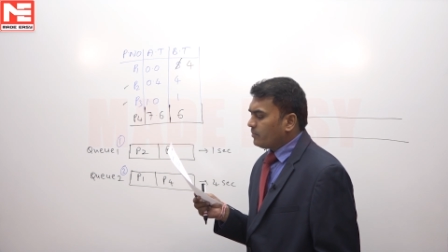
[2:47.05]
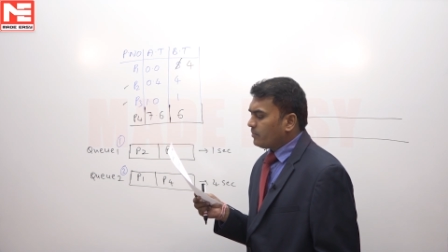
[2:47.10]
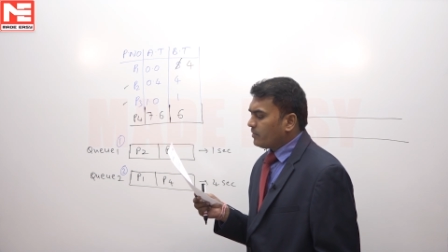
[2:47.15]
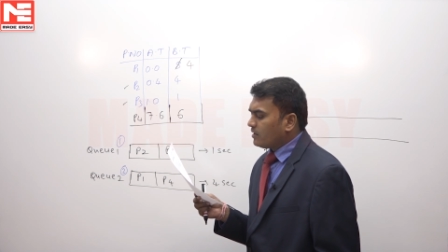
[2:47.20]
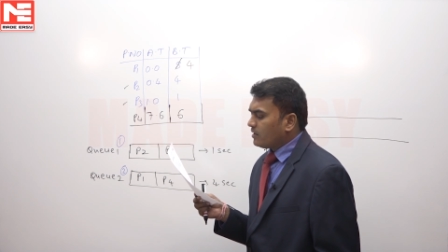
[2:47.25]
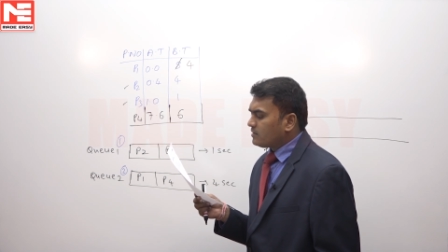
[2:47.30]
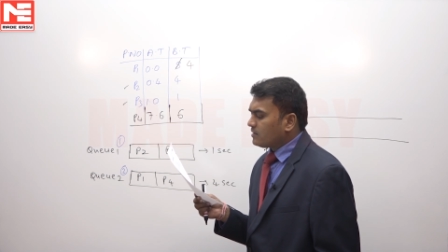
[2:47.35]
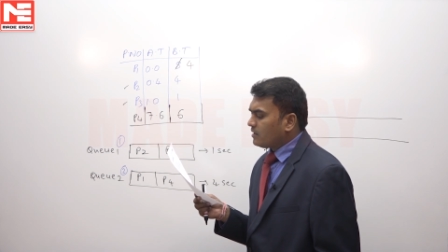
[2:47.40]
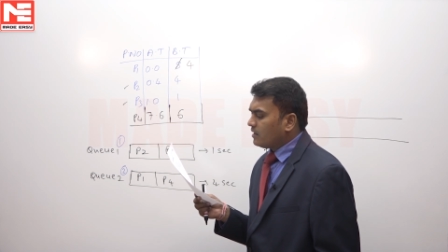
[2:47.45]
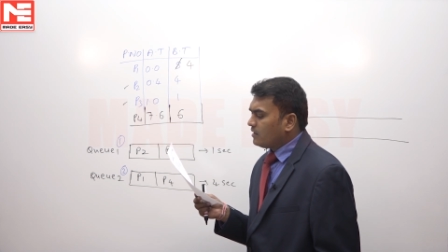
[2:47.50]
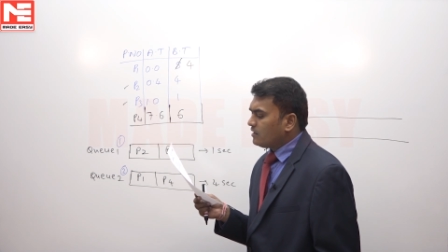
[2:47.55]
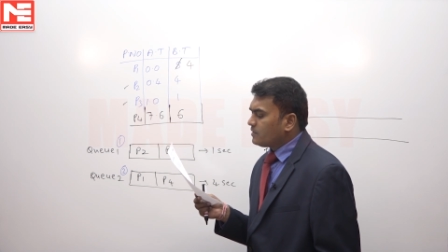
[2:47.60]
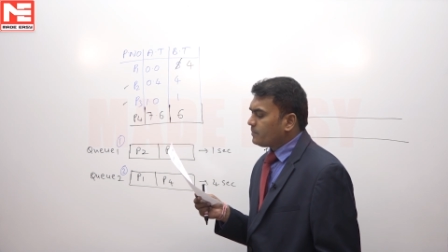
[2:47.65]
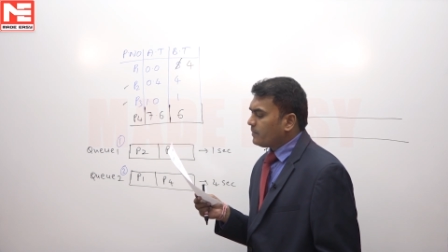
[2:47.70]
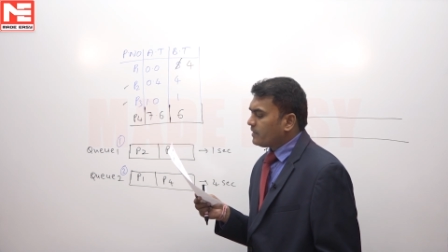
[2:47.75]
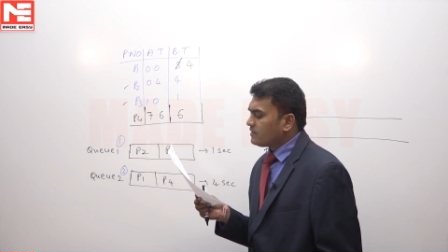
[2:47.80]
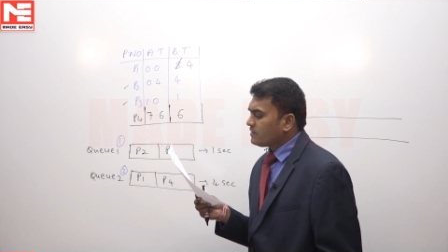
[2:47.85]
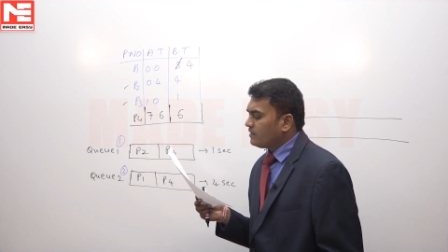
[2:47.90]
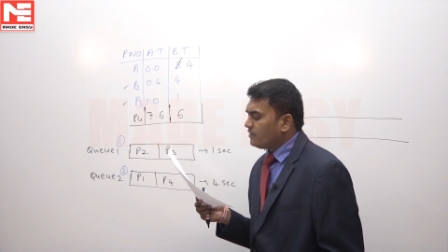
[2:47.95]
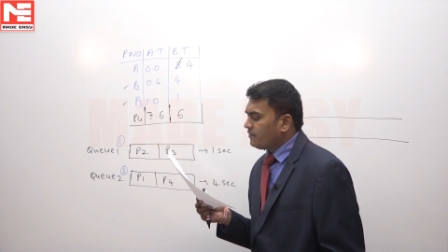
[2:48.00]
Process are
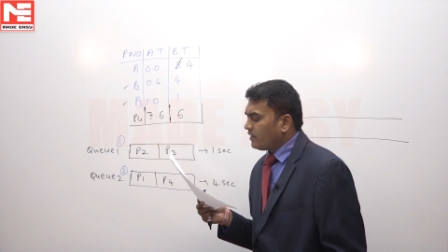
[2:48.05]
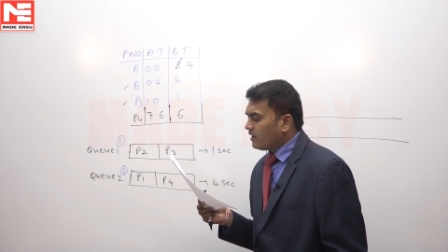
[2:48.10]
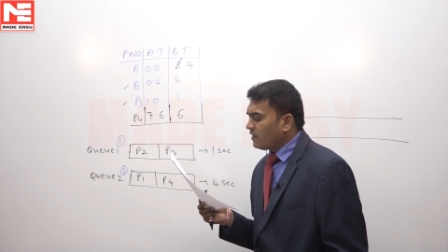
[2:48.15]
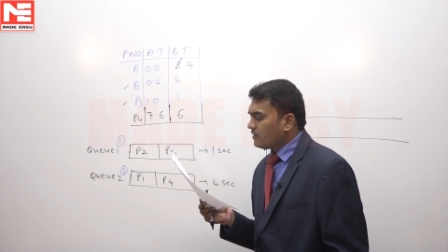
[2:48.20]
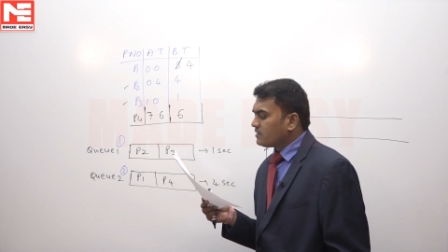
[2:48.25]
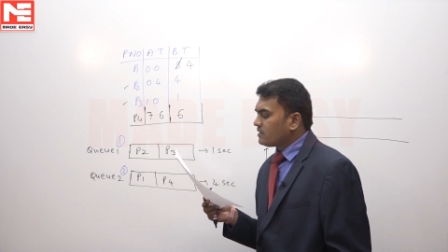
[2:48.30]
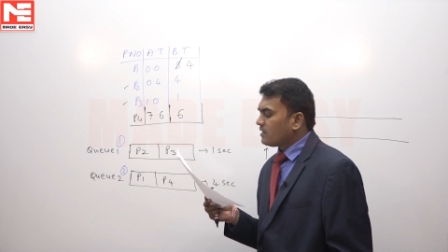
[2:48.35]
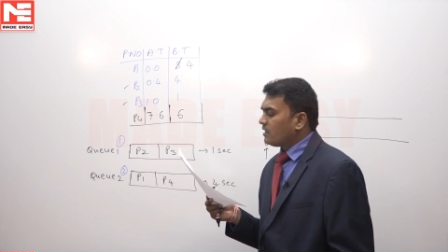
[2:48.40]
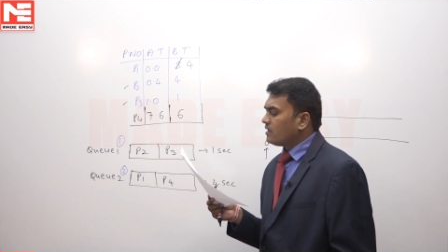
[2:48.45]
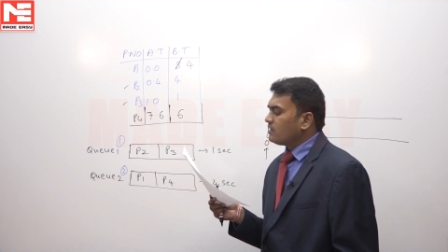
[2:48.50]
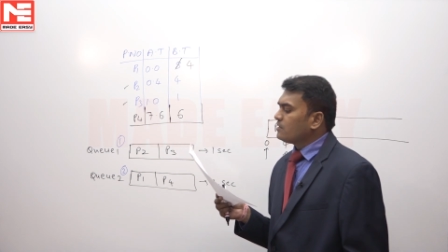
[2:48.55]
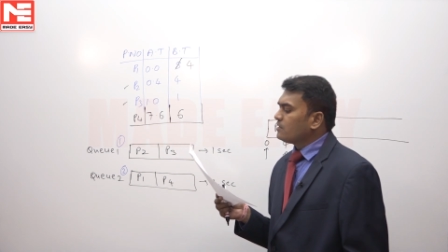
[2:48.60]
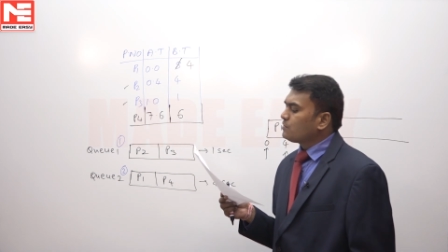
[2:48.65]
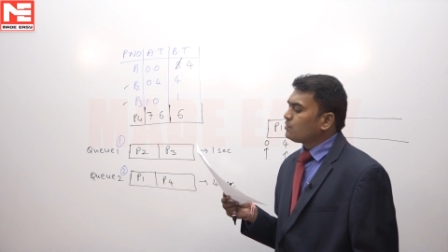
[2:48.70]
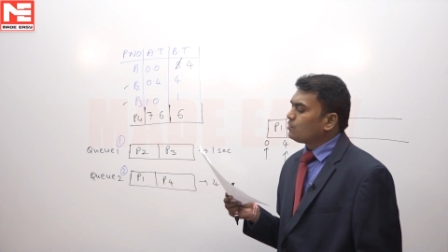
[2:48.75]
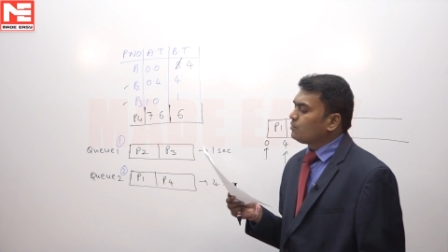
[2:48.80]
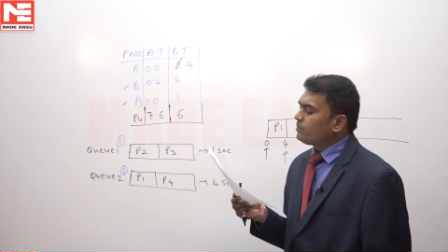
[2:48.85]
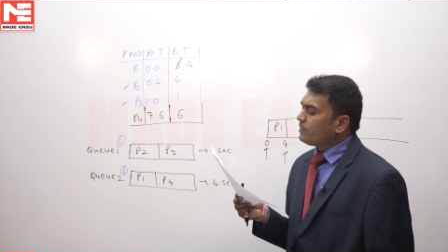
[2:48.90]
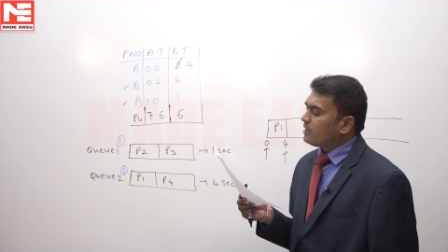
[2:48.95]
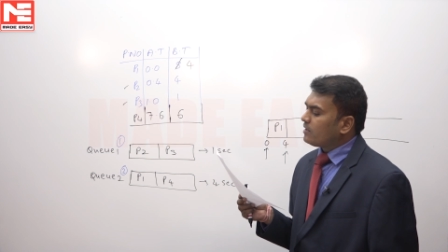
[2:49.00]
dispatched with the following strategy.
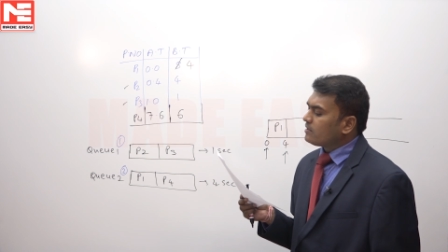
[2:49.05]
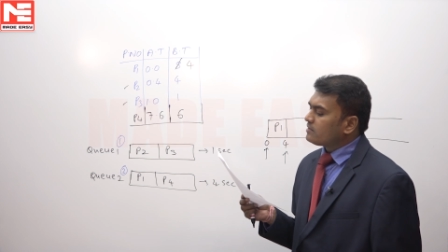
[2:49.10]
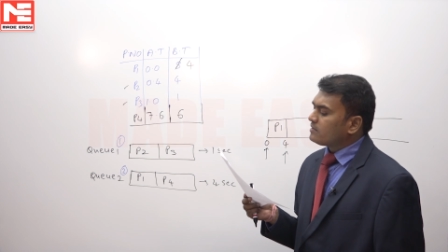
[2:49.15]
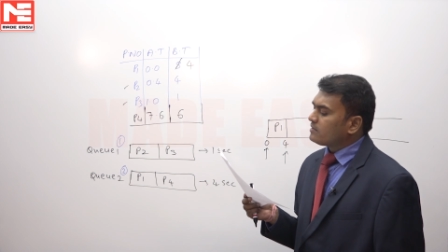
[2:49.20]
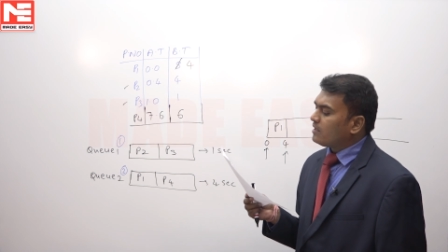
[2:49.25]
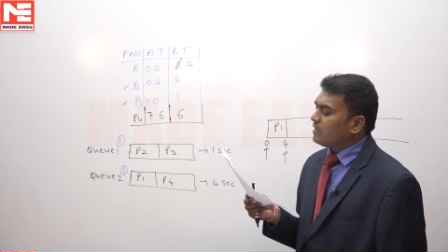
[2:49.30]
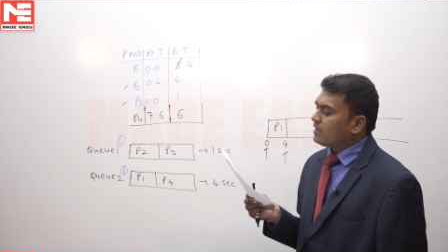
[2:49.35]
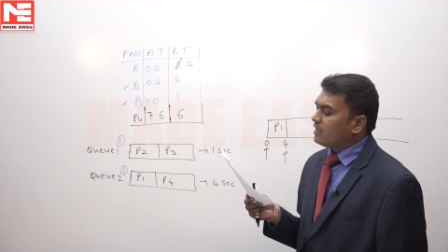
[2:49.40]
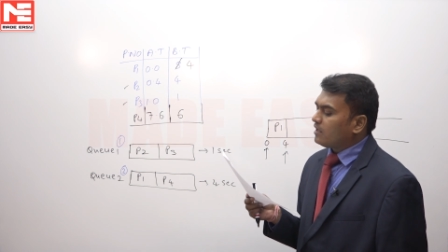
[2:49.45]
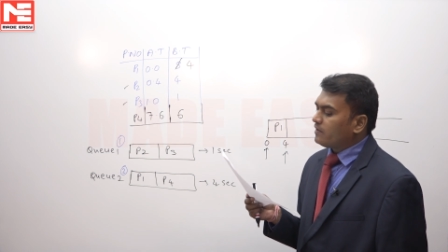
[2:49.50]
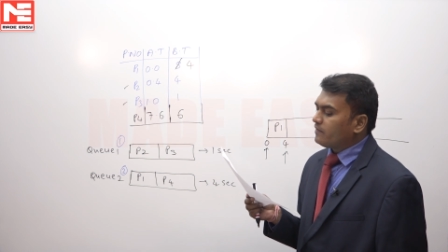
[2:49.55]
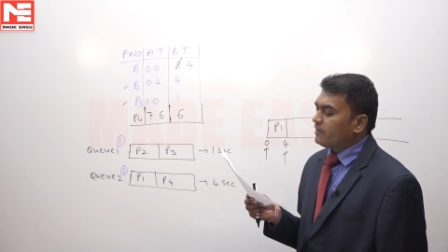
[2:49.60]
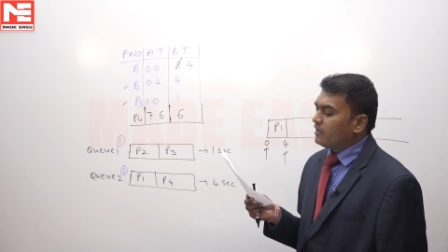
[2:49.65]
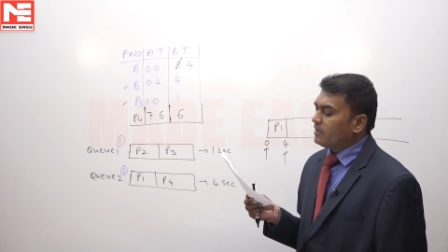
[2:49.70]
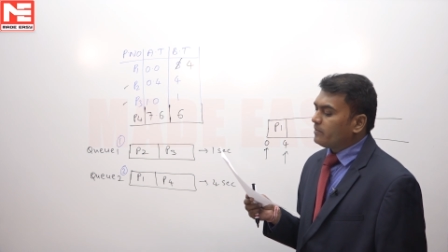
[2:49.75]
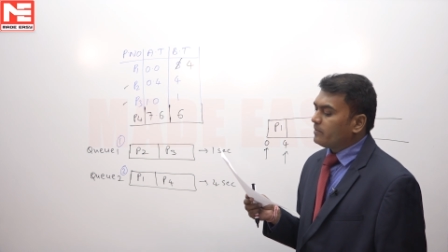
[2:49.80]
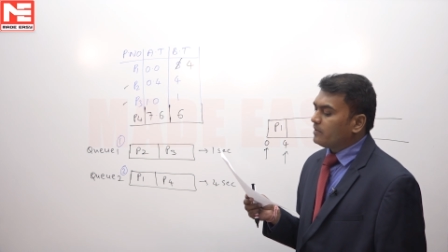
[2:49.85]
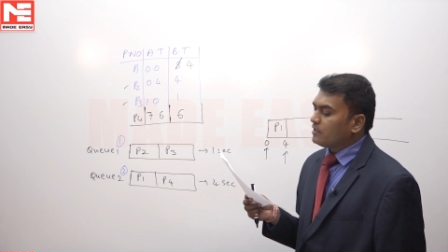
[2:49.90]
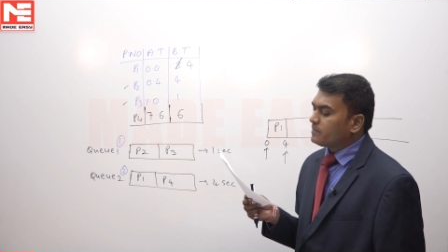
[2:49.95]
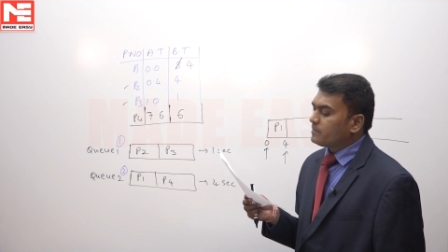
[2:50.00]
Two processes are
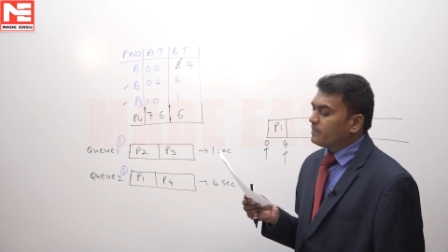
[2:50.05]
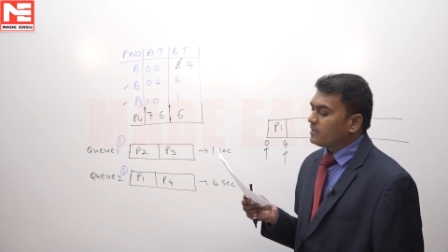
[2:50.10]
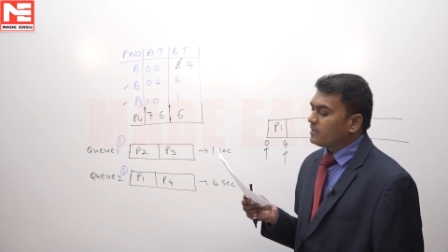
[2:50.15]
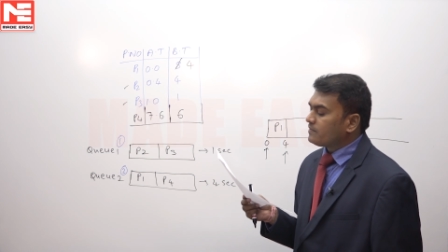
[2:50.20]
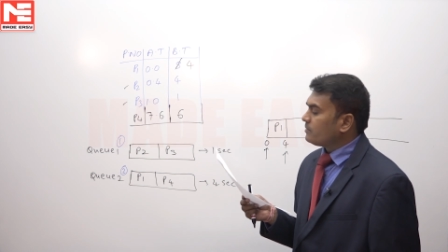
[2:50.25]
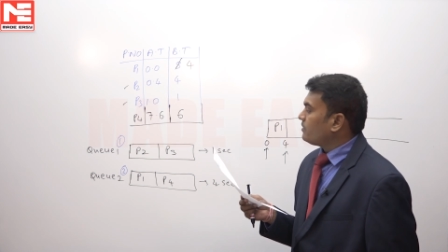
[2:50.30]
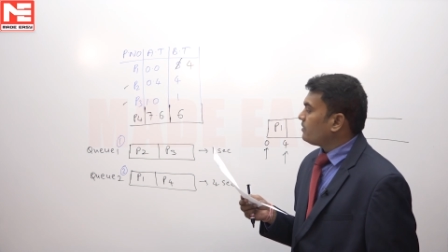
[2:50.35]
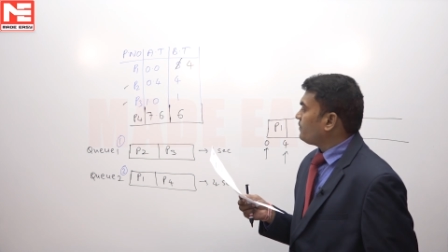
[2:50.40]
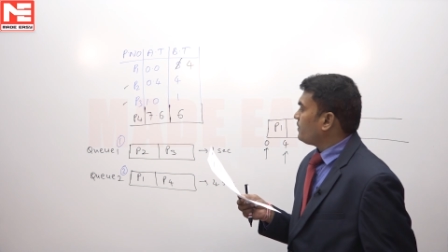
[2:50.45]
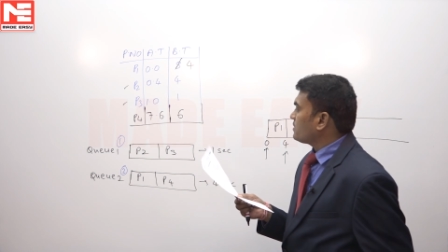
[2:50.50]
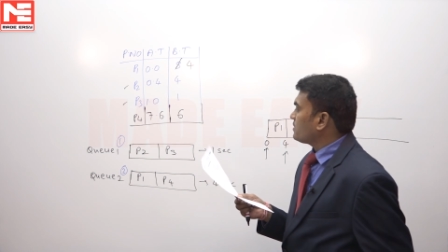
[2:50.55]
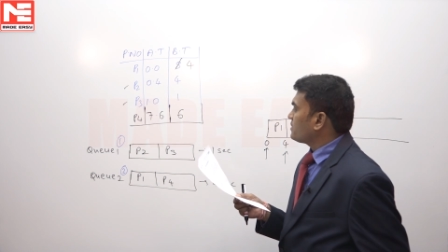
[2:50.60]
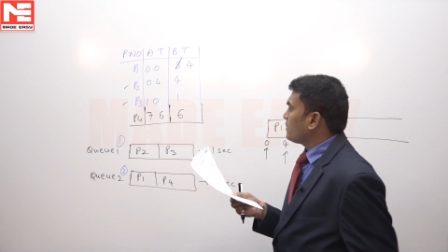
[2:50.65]
available dispatched from the